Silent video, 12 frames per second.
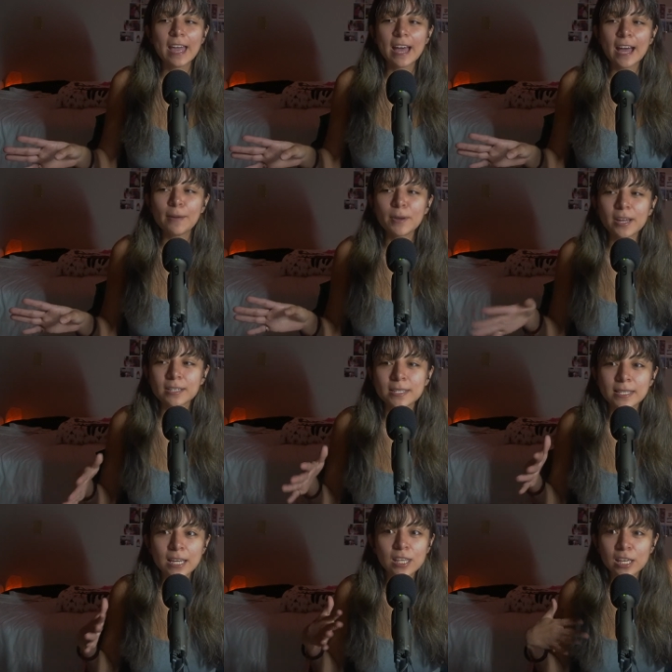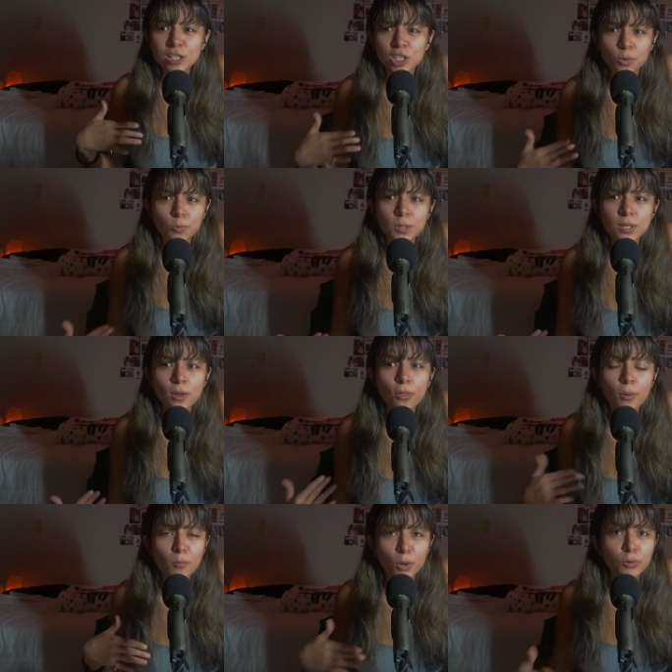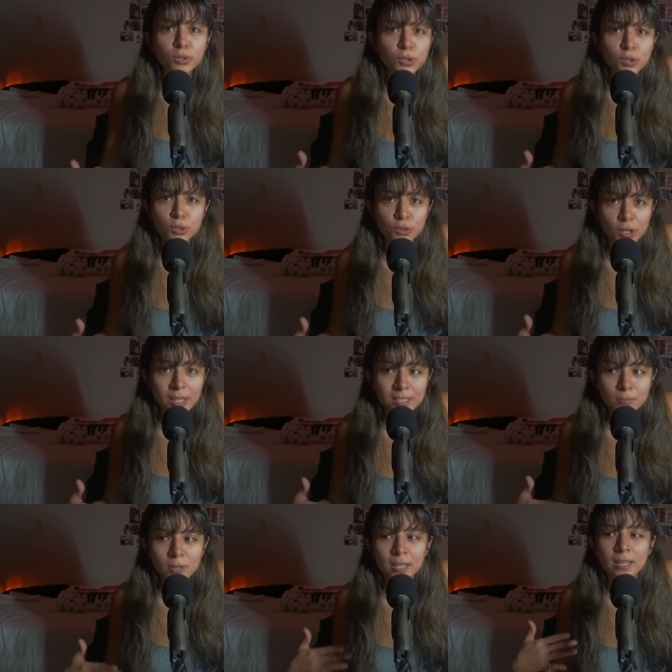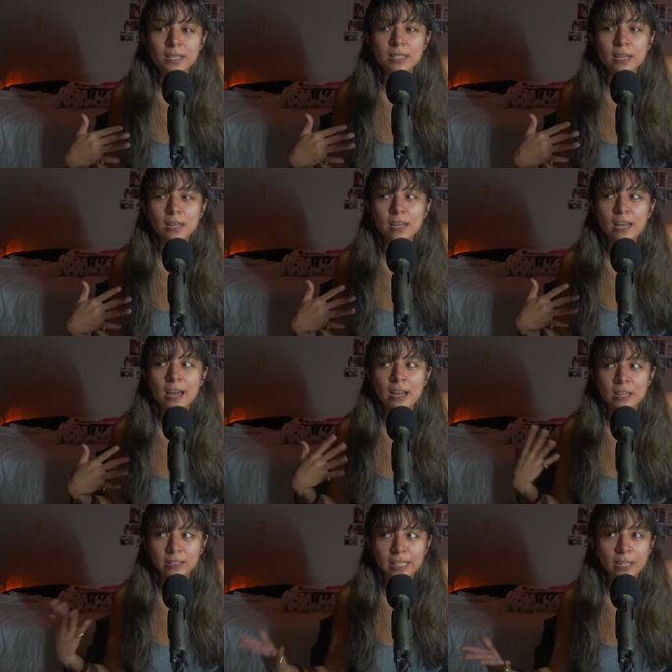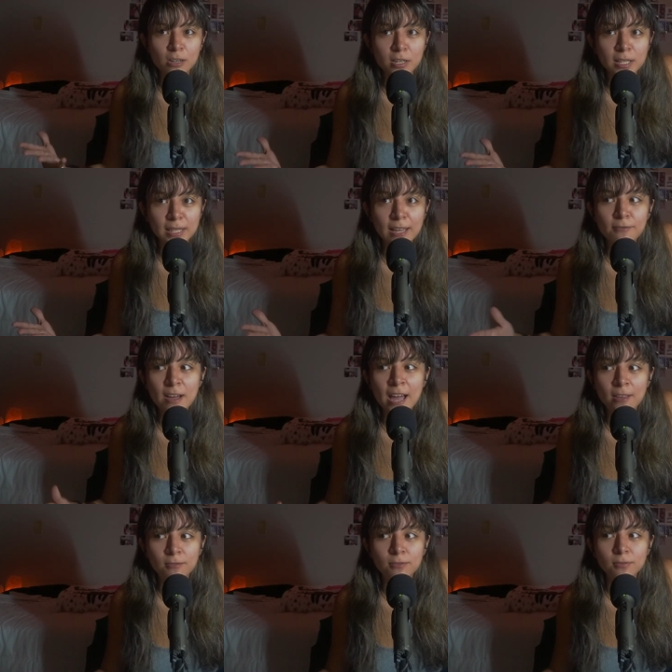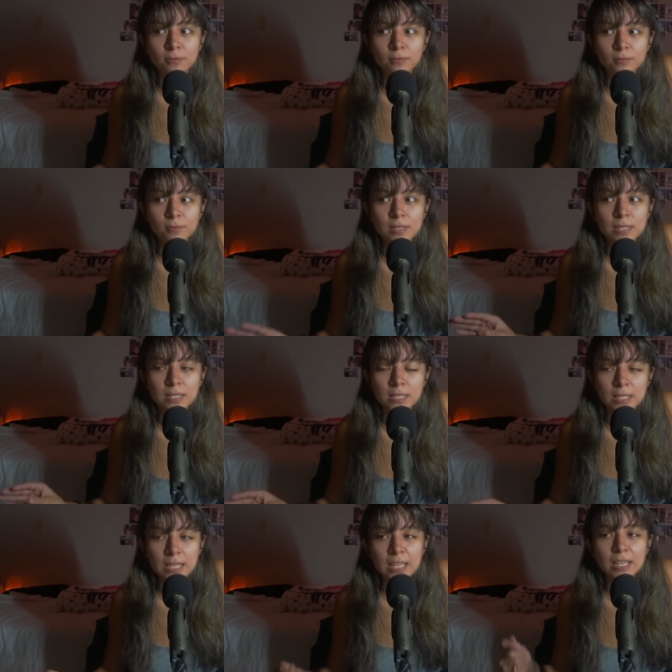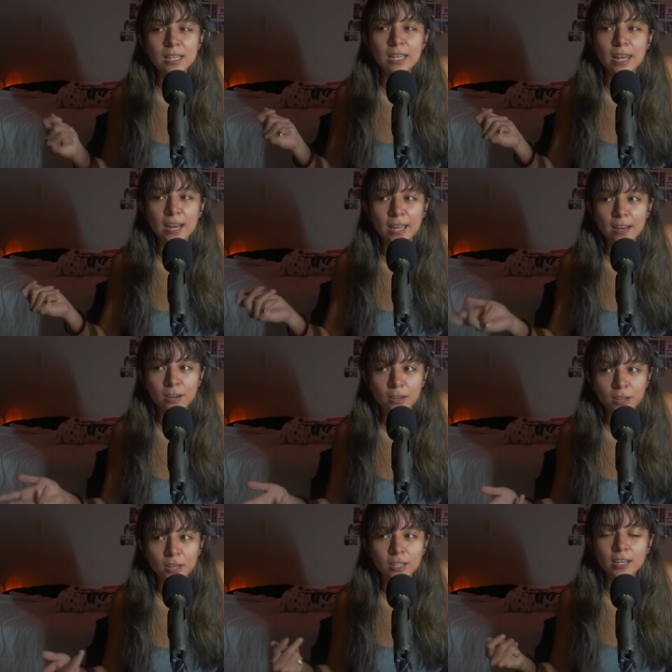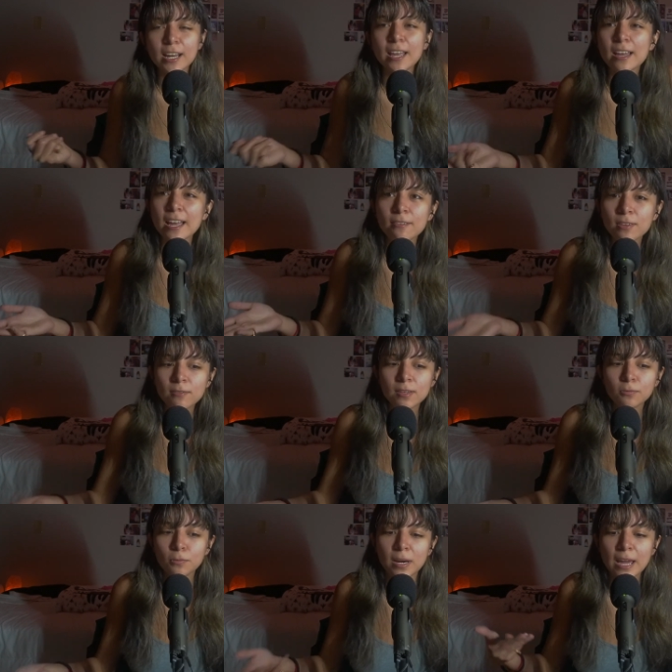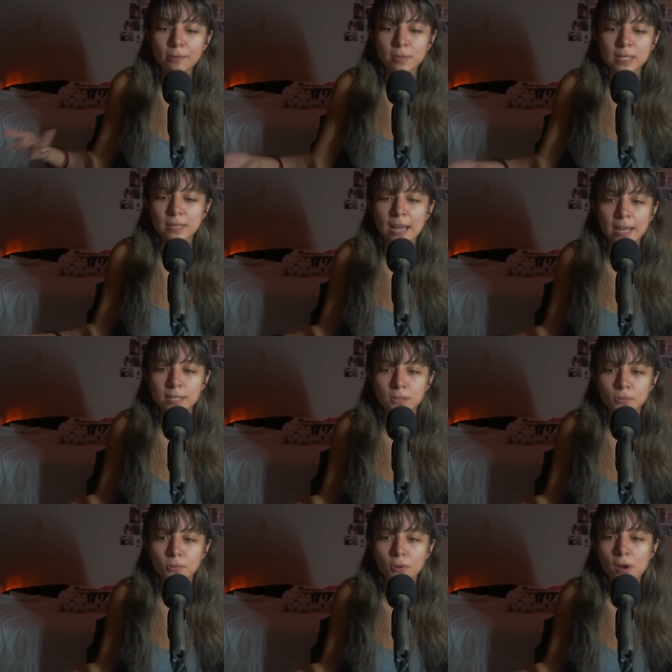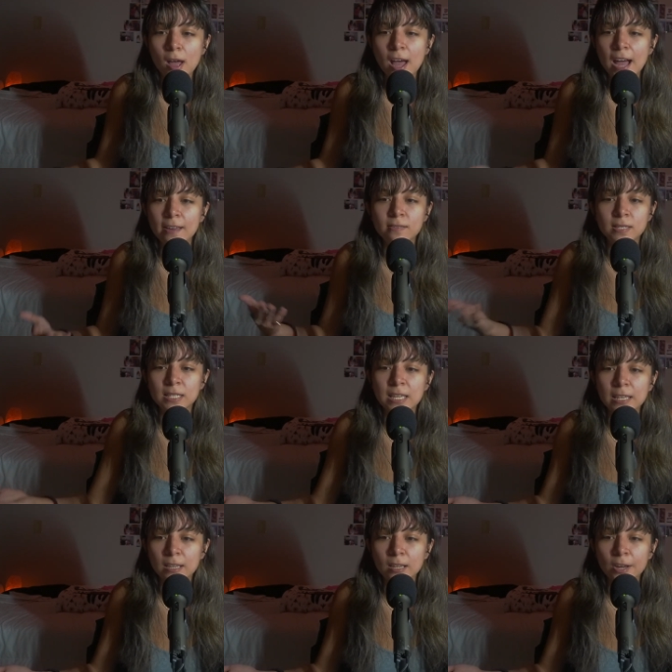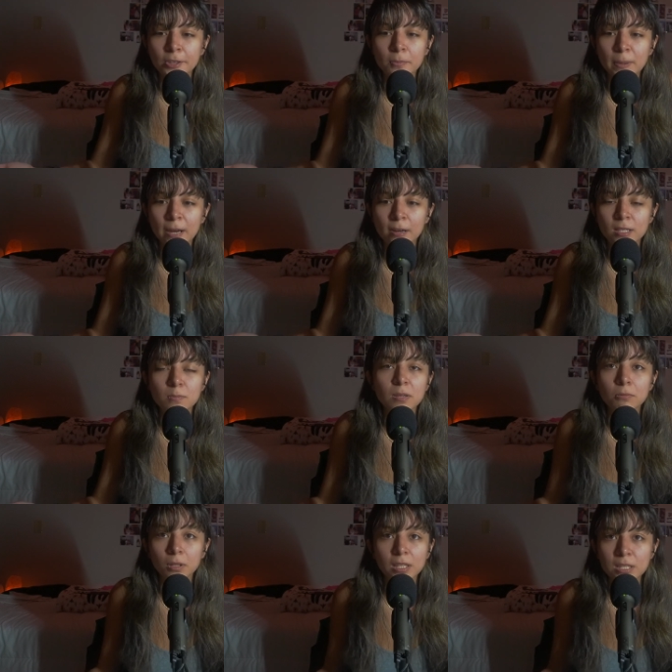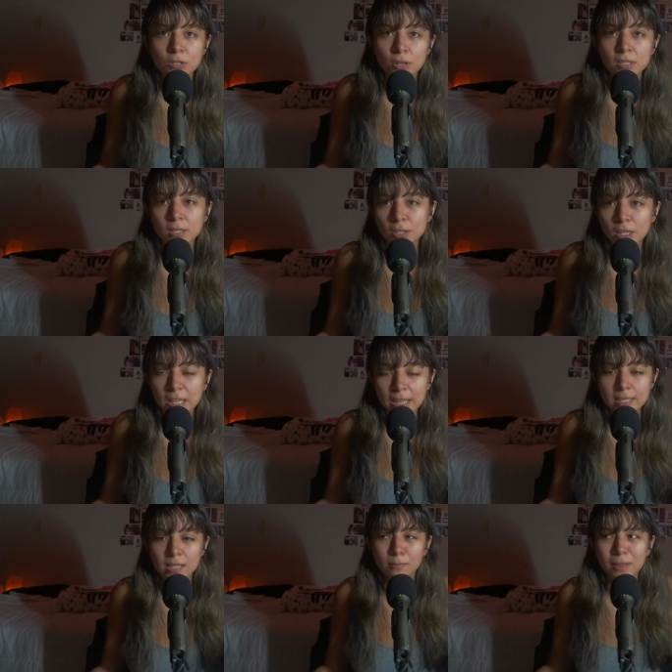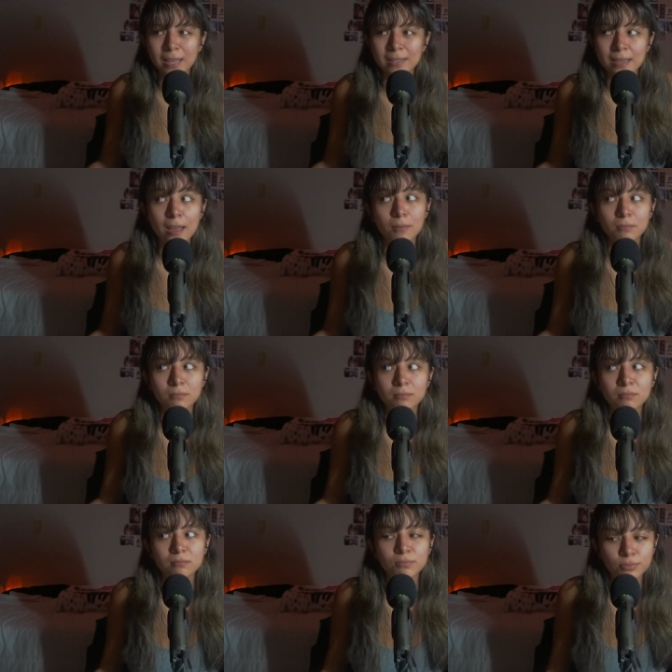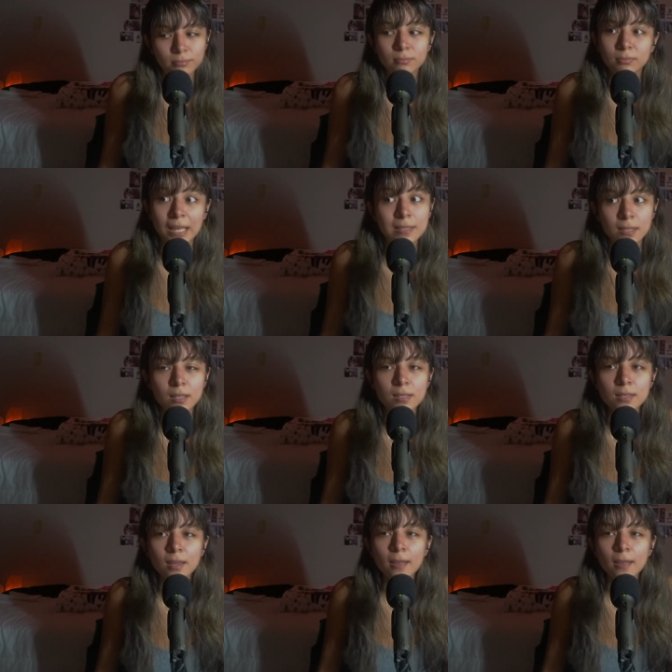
I'm not going to say that she was the most strict because later on in life, I've seen and I heard, and I've even, when I was in high school, I've seen other parents be really strict to their kids. And I'm like, damn, that sucks.